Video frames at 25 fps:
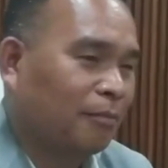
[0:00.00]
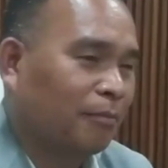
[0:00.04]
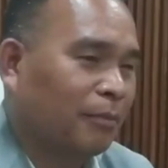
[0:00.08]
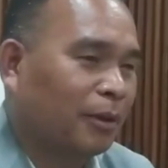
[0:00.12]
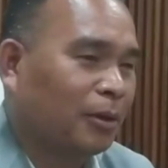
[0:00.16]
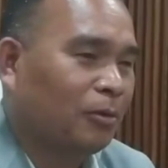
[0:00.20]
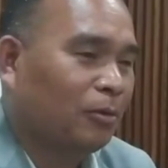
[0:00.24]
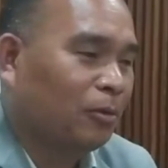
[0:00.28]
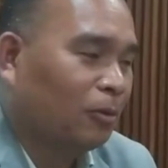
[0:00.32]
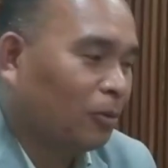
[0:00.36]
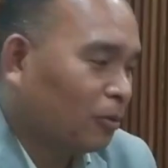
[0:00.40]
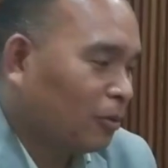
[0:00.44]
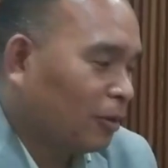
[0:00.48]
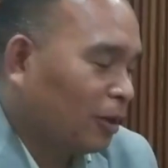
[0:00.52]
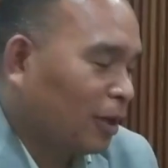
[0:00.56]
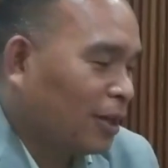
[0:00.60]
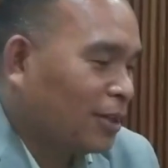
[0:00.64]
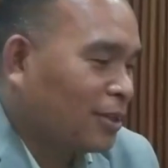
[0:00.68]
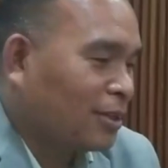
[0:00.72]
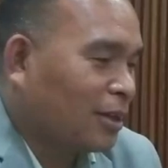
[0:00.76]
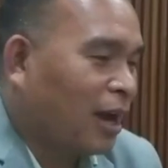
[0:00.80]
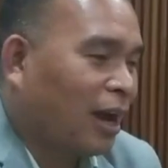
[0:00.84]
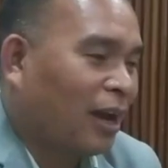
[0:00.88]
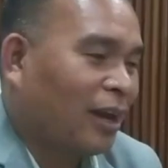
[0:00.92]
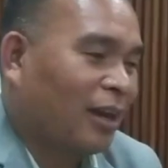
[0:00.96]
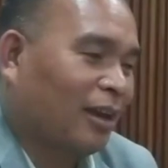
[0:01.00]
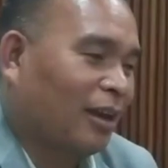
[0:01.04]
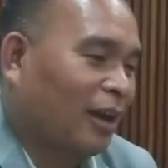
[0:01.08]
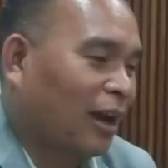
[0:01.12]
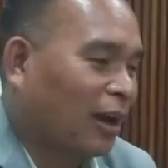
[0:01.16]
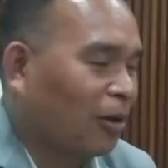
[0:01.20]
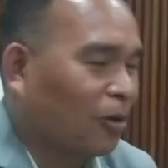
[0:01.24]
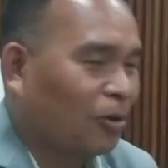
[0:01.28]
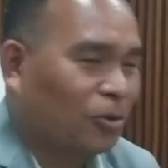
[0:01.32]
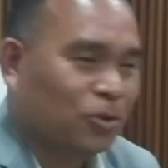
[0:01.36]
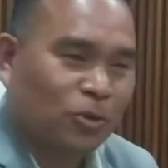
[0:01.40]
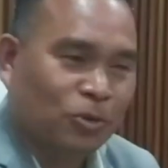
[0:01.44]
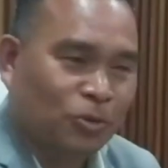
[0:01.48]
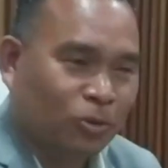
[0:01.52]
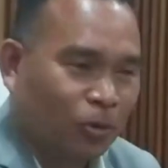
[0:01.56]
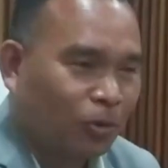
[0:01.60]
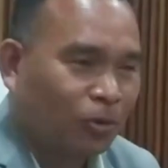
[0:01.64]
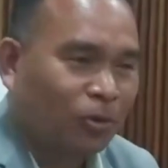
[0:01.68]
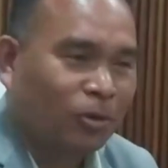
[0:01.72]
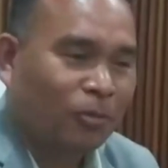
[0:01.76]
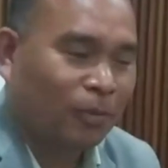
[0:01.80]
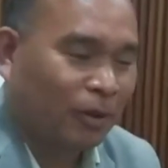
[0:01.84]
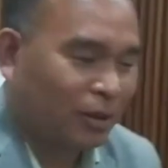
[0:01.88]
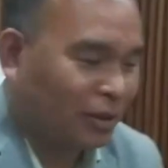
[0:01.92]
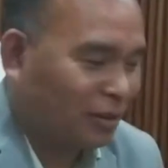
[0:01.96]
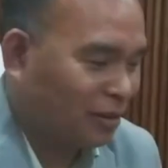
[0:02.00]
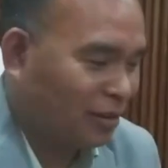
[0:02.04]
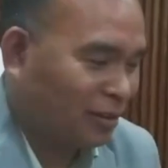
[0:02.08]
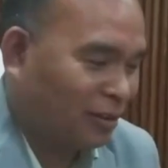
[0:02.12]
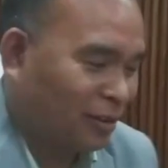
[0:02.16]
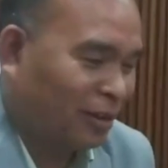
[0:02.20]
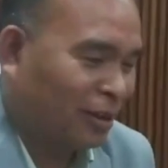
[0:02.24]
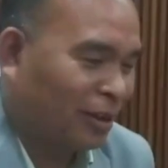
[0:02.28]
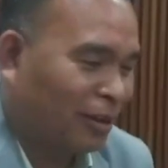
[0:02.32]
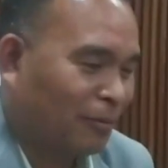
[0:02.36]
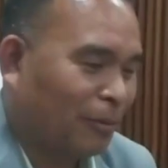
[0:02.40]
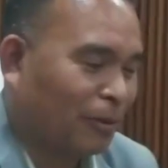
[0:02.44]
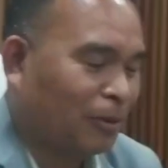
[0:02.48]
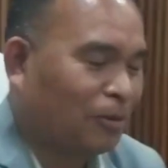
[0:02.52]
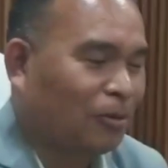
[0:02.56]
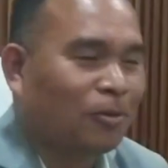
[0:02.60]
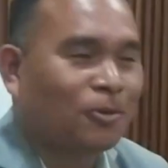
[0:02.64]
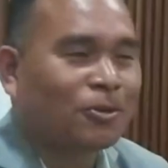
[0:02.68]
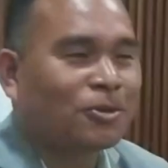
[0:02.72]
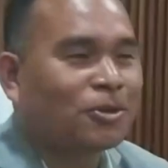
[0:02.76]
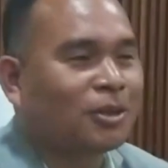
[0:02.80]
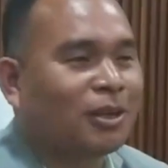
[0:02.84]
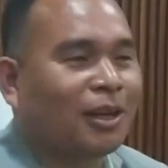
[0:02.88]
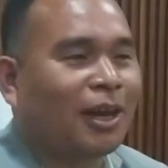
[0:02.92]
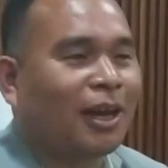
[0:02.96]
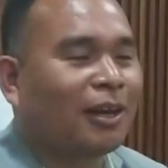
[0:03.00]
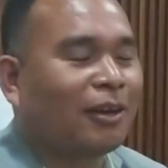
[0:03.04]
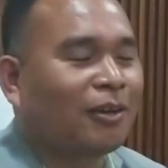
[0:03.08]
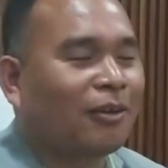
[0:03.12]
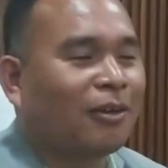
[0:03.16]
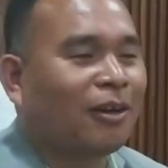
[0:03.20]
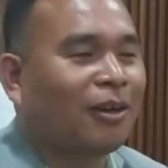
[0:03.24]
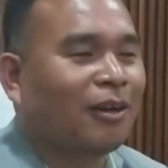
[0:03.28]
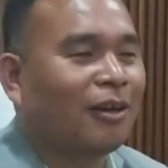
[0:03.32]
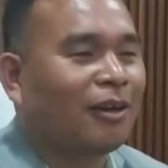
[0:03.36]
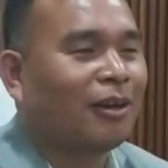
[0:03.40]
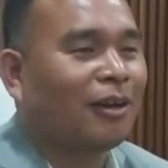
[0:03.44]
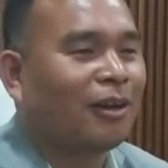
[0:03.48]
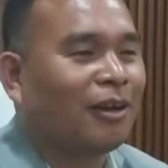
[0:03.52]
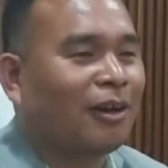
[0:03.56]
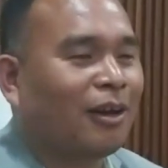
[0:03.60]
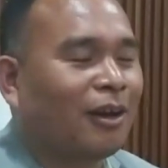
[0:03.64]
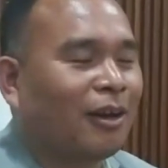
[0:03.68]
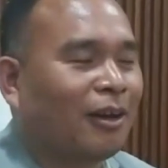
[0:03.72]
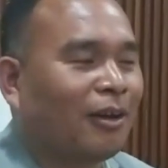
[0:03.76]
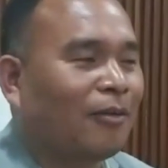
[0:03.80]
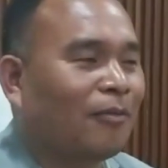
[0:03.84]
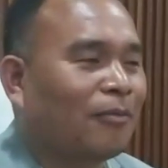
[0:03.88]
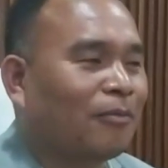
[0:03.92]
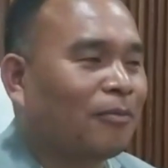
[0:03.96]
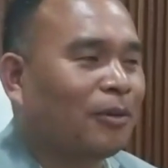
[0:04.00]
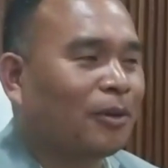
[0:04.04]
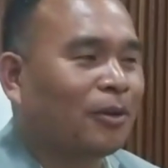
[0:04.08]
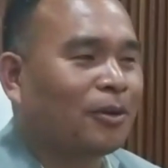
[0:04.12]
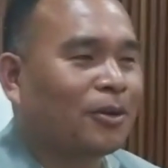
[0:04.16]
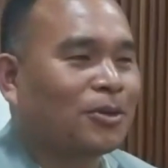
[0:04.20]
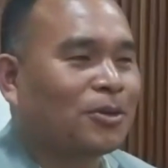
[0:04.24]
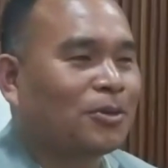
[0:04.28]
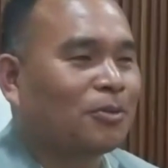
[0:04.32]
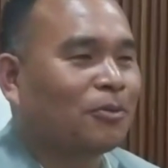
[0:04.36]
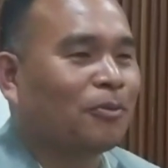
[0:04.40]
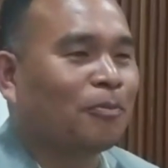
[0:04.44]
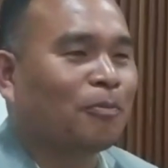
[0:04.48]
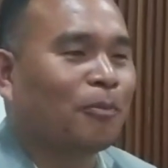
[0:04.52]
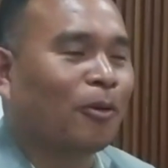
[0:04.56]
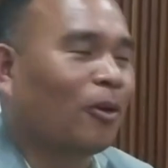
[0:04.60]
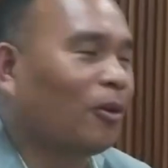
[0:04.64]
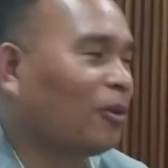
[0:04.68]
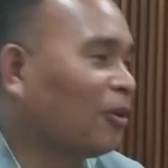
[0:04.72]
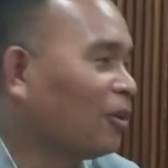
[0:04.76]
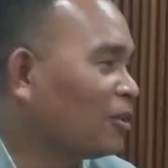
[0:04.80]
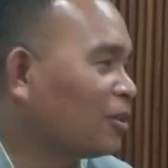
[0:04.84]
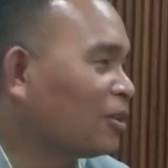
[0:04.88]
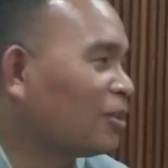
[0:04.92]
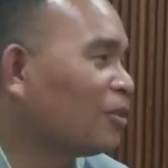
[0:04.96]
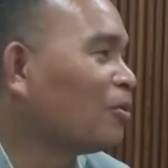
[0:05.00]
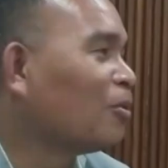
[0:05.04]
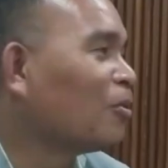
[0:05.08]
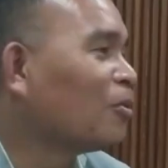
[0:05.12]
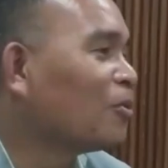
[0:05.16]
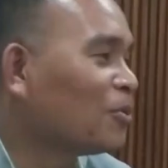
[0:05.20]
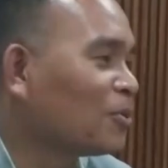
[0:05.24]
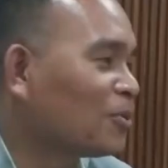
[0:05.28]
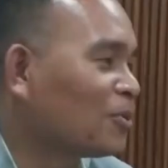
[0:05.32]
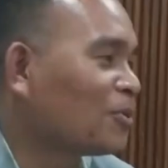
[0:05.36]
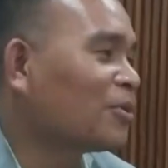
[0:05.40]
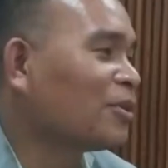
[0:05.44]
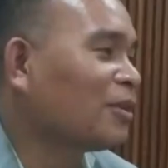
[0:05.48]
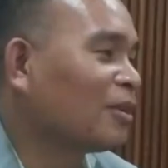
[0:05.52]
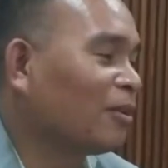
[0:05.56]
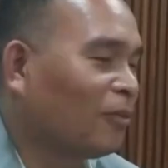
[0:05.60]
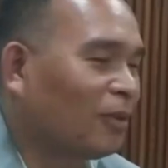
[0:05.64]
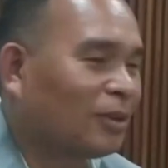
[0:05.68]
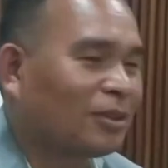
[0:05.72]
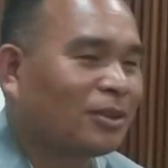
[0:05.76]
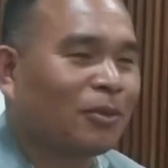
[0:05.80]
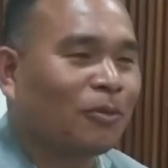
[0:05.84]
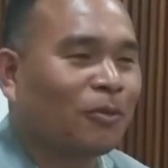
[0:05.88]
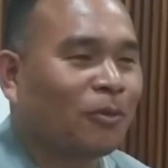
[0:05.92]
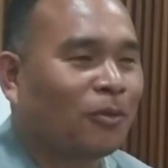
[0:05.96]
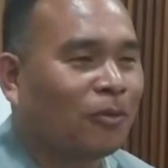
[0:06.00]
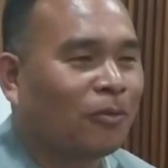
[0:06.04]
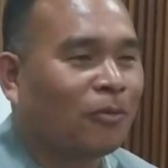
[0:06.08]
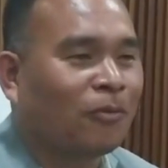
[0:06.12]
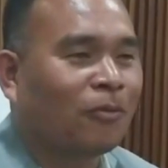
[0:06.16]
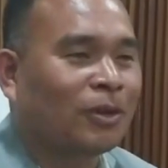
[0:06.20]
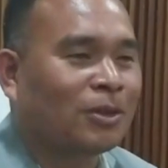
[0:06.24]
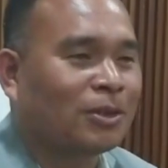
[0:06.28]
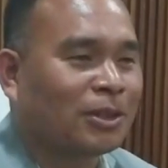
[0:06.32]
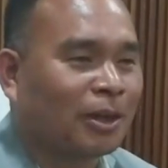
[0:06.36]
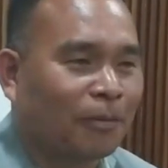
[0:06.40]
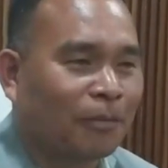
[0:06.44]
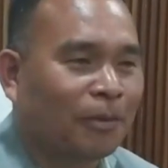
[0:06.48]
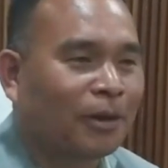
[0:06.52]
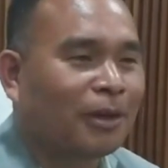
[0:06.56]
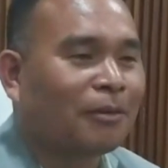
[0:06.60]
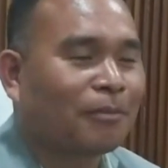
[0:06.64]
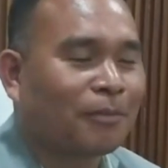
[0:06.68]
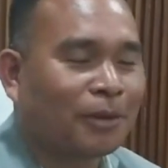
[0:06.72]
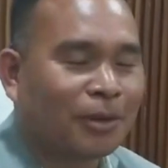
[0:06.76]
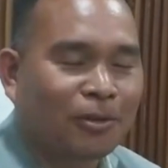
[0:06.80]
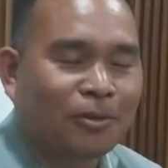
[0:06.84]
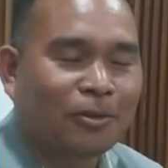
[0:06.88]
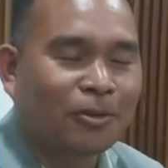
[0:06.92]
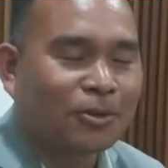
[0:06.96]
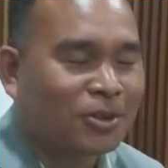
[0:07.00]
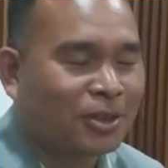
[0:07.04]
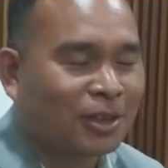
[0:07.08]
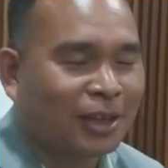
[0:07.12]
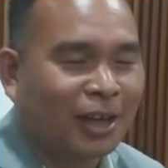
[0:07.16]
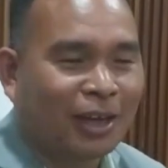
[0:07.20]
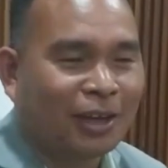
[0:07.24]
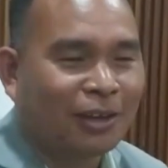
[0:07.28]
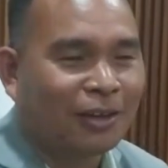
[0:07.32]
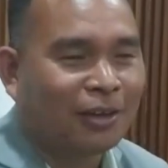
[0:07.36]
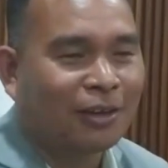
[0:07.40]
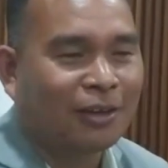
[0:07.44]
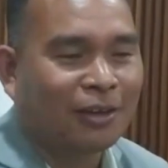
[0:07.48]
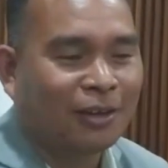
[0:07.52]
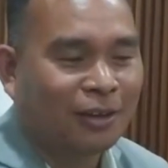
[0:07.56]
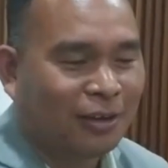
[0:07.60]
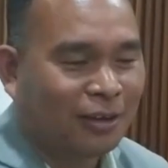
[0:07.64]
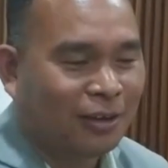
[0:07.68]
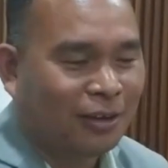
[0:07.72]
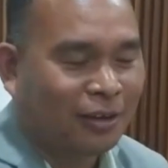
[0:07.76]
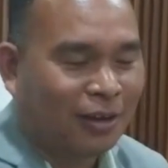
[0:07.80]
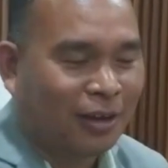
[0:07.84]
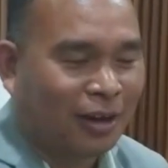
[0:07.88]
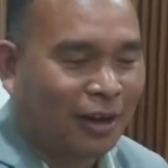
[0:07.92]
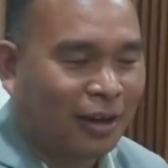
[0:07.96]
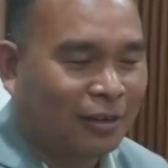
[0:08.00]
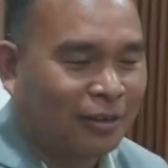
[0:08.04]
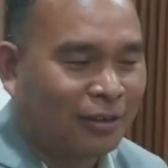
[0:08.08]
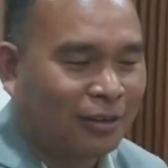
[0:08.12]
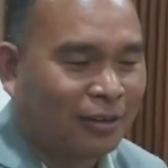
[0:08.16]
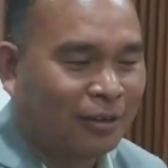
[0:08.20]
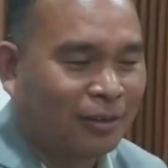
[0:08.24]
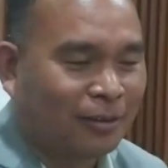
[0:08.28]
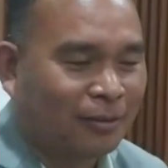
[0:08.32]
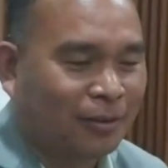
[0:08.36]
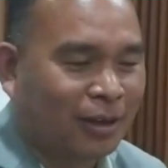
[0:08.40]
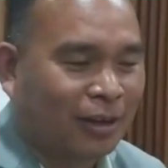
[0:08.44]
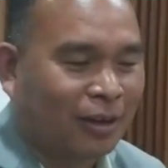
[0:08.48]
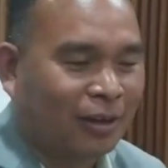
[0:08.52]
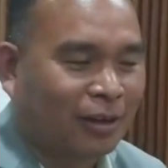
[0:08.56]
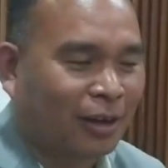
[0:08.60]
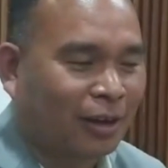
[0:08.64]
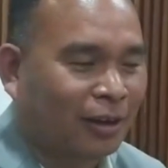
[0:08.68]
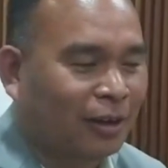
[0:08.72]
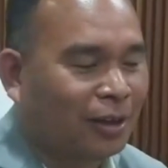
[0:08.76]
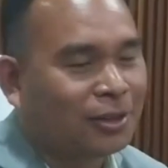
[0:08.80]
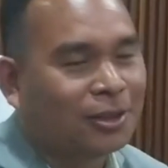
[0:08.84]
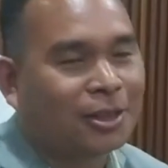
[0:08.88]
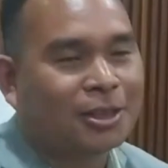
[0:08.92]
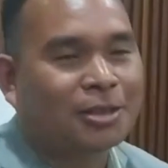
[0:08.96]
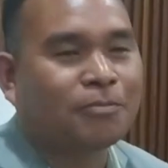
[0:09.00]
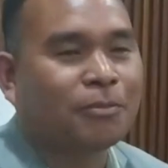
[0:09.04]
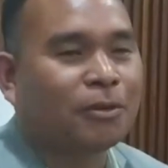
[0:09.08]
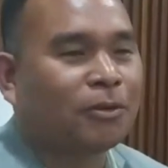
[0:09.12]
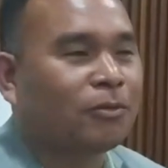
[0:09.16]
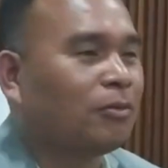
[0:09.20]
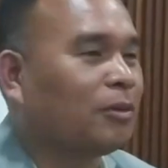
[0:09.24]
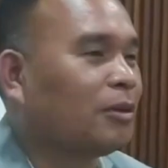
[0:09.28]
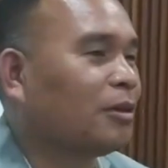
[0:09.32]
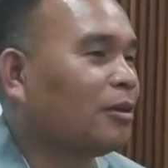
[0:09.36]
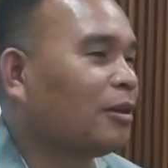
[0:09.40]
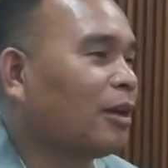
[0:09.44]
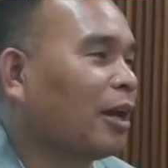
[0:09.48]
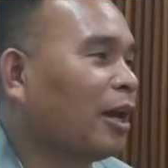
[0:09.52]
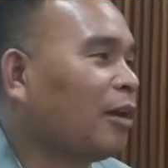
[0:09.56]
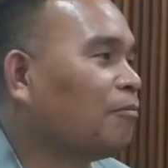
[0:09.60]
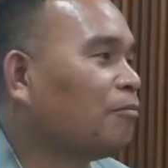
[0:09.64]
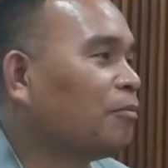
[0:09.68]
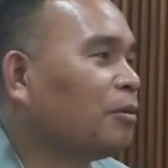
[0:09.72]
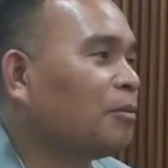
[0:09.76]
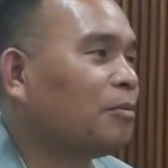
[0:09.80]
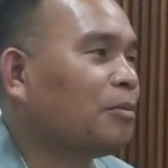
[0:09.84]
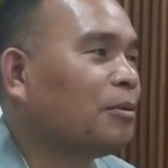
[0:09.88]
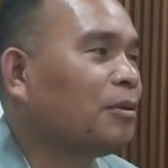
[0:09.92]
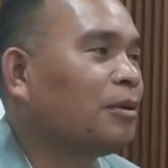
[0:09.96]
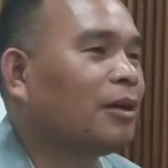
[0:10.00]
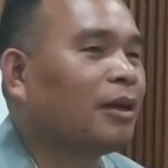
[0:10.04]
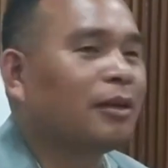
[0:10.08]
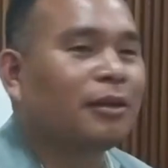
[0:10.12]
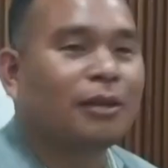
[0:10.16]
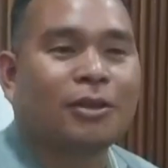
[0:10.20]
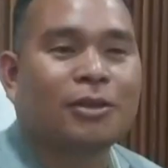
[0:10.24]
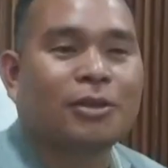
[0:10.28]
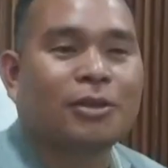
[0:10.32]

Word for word: But look, as I, I also don't know, but, but looks like because uh, because politician knows what's what's happened. But looks like I think the contest is between the NPP and the